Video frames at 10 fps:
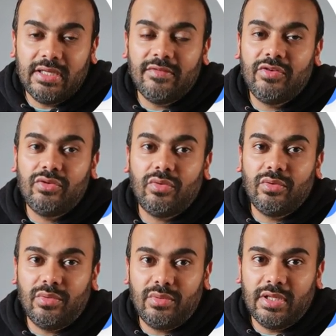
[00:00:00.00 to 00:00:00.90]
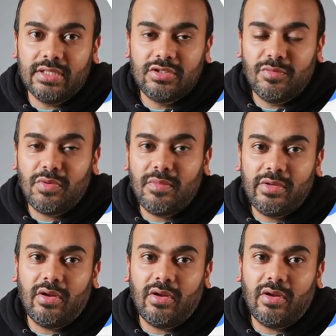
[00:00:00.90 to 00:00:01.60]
and if you don't know this, you're probably